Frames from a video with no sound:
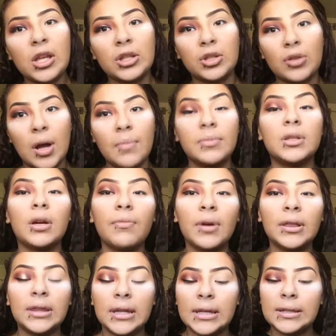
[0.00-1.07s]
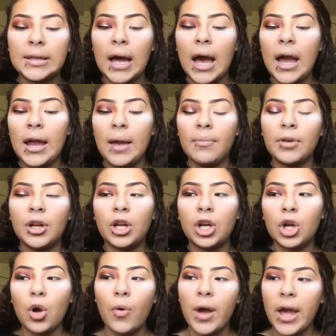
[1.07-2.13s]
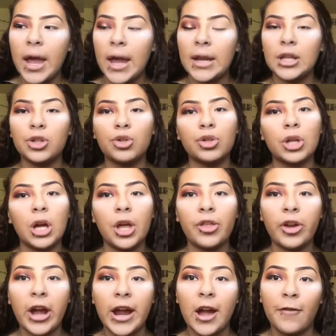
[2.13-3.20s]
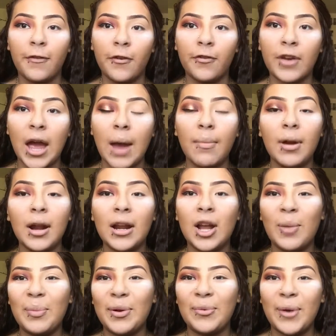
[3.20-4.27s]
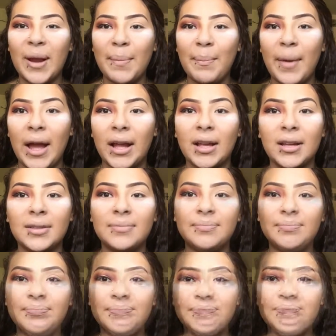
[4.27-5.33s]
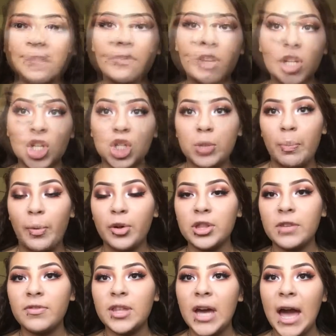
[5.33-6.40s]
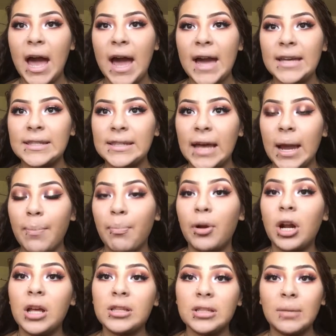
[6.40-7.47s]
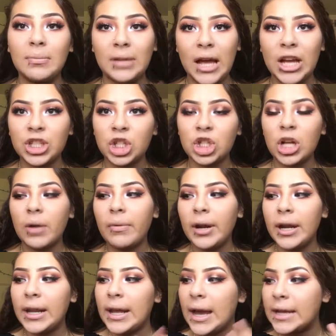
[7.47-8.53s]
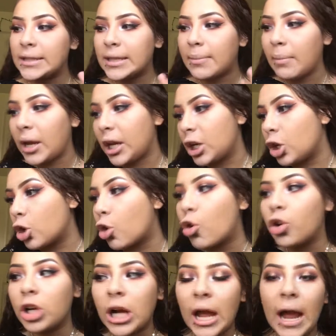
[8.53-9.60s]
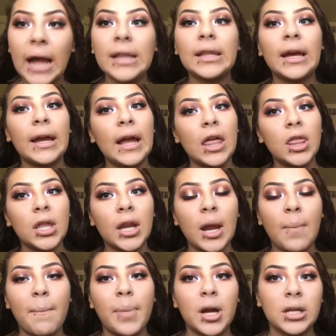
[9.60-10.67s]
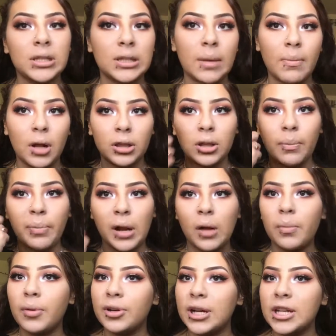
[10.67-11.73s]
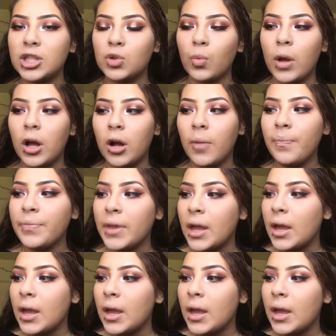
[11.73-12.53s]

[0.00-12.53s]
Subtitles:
So I'm done with this eye. I'm gonna go ahead and do the other eye off of camera and I'll be right back. So I just finished both of the eyes. I put on some lashes already. I did my inner corner highlight and then I put some on the brow bone as well.